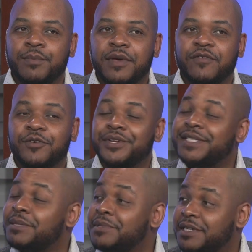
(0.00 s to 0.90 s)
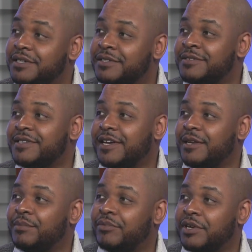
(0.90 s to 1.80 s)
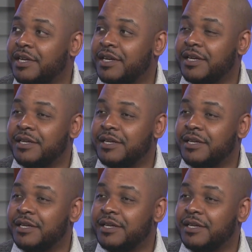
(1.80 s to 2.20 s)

may feel intimidated in bringing